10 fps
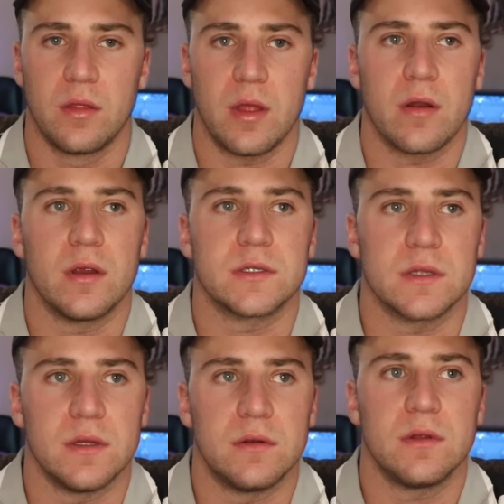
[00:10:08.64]
There
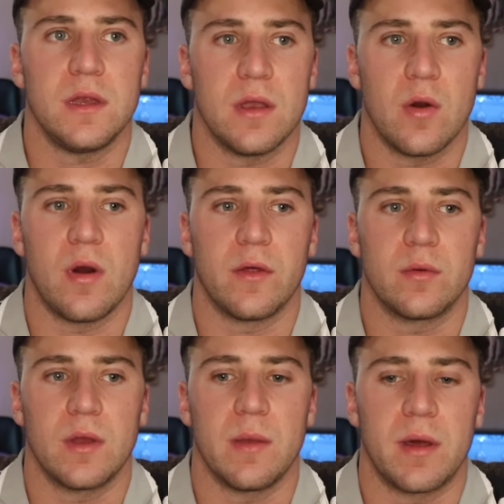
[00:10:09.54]
is literally no
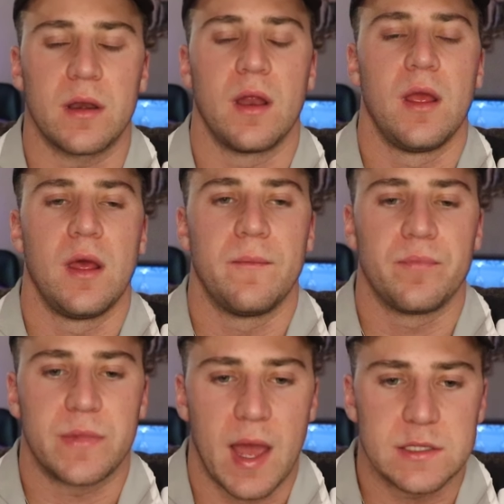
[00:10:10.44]
other way about it.
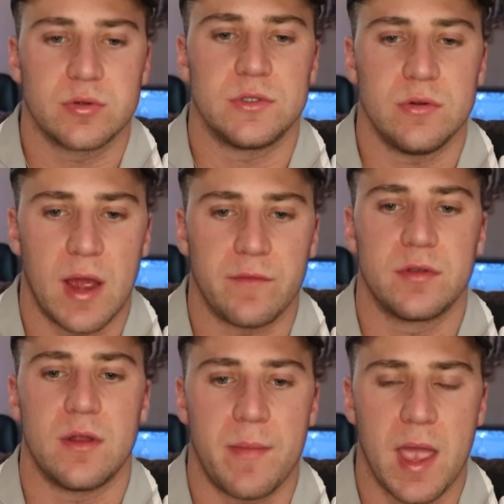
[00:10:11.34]
That's what you have
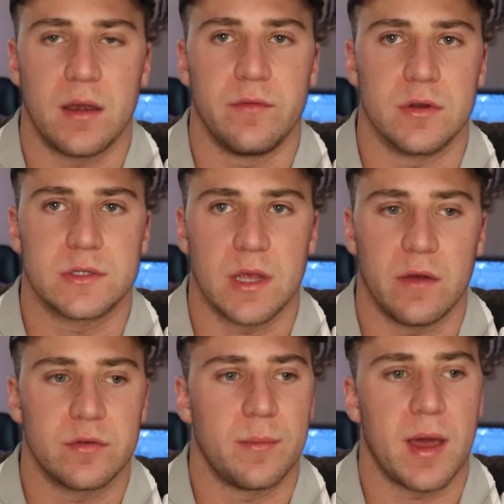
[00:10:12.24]
to demand of
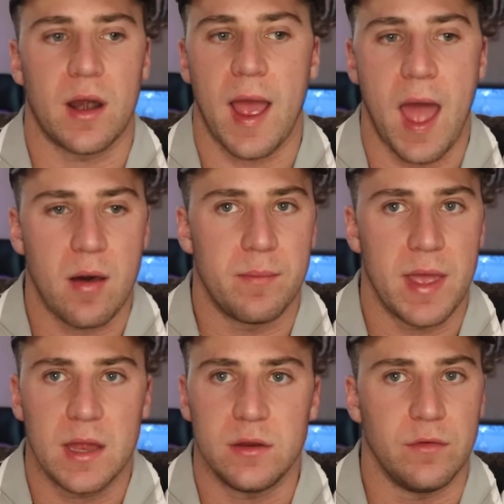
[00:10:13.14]
yourself, no matter how
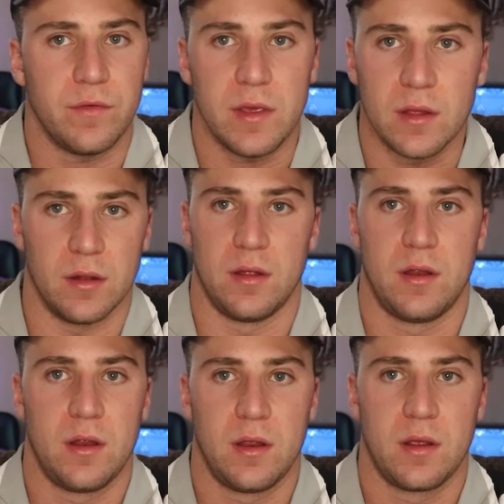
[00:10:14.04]
bad you feel.
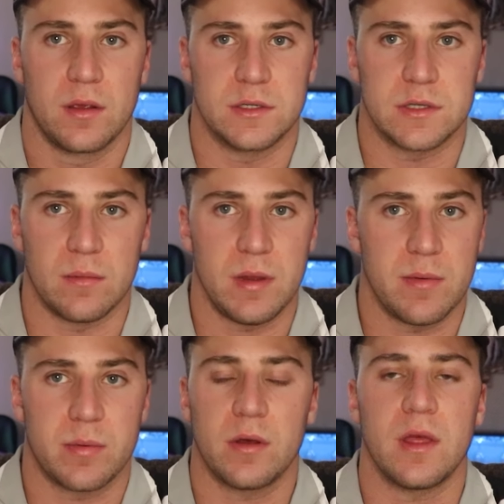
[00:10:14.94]
Because some
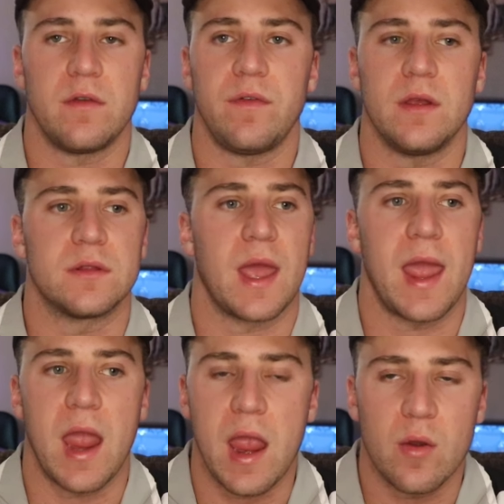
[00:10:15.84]
people, bro, they feel
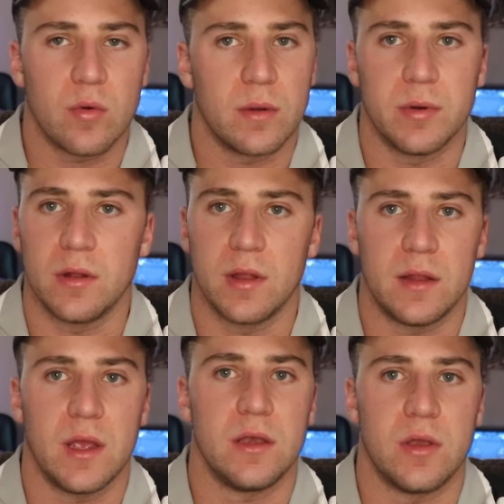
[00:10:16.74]
terrible
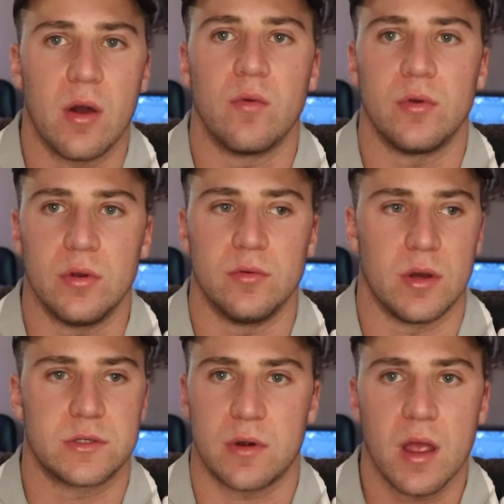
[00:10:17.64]
and they don't do
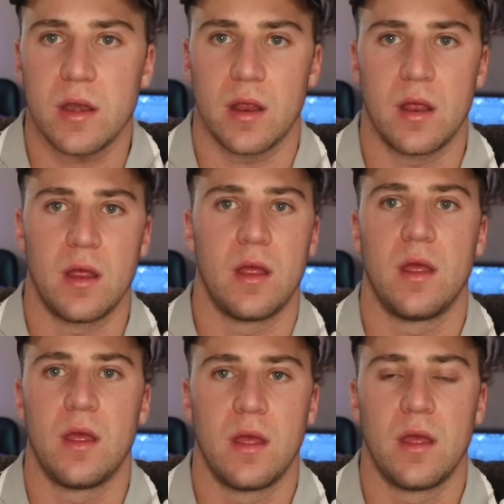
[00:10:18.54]
what's right.
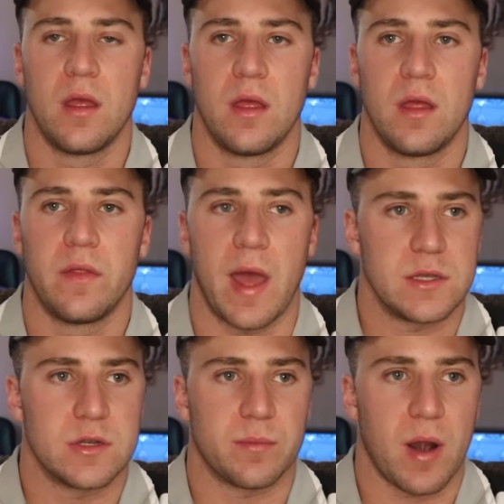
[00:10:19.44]

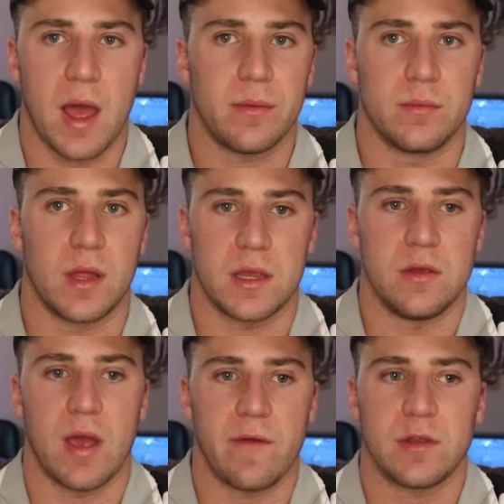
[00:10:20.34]
That's your problem. Like,
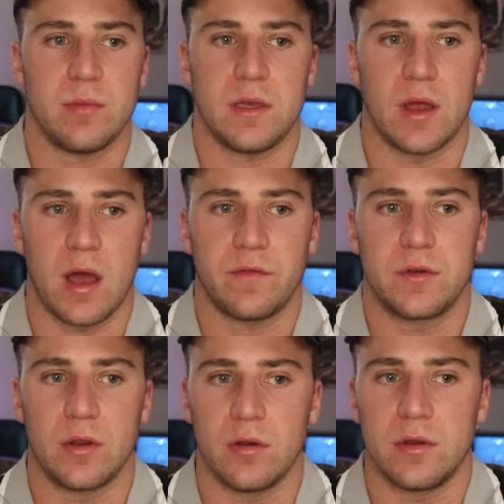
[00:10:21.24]
you have to be
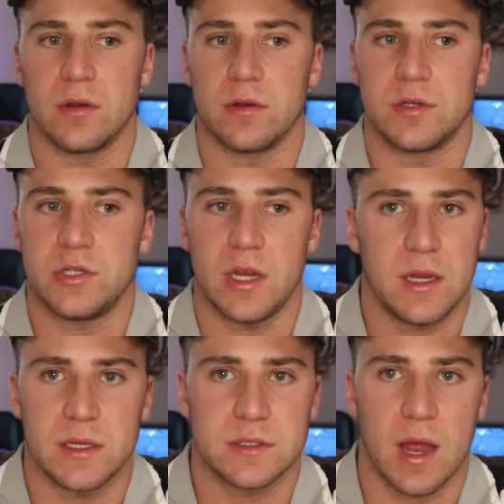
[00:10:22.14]
tough during your
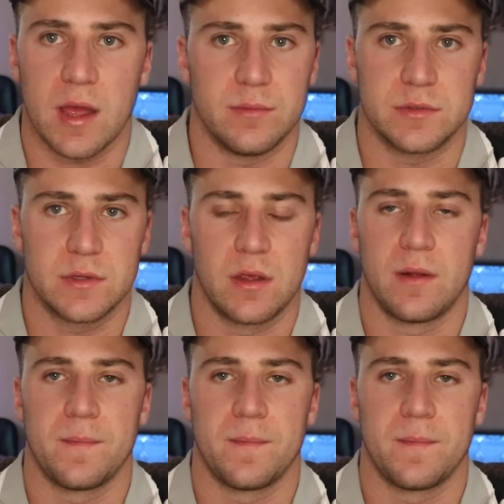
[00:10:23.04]
shittiest times.